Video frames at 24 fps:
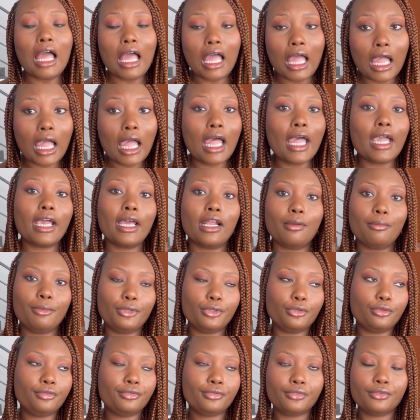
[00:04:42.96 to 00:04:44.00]
I gotta
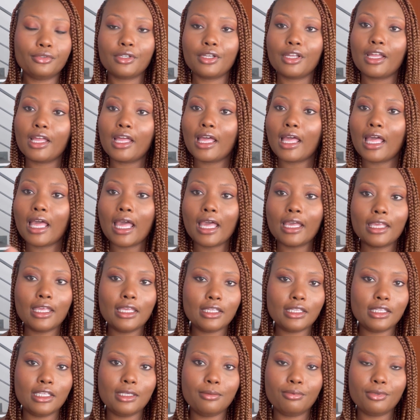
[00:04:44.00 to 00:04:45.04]
move. I can't
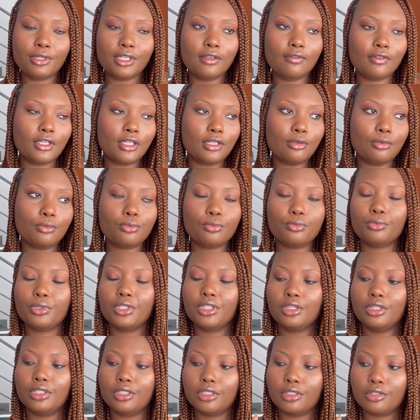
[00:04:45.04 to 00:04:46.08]
keep living with
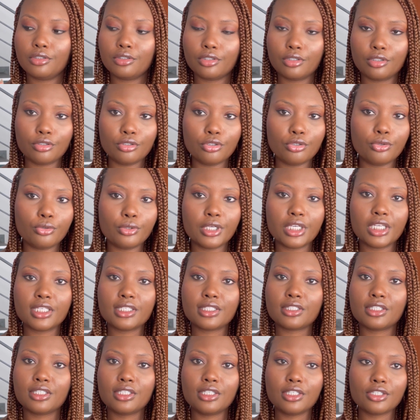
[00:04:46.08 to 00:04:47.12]
the noise,
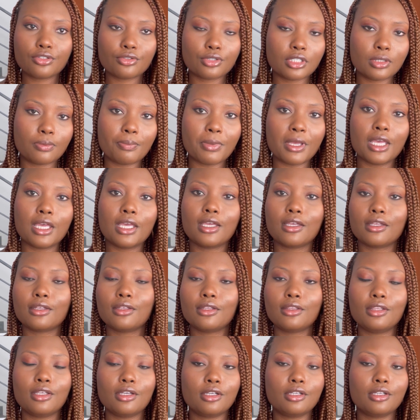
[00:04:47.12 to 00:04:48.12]
the disrespect,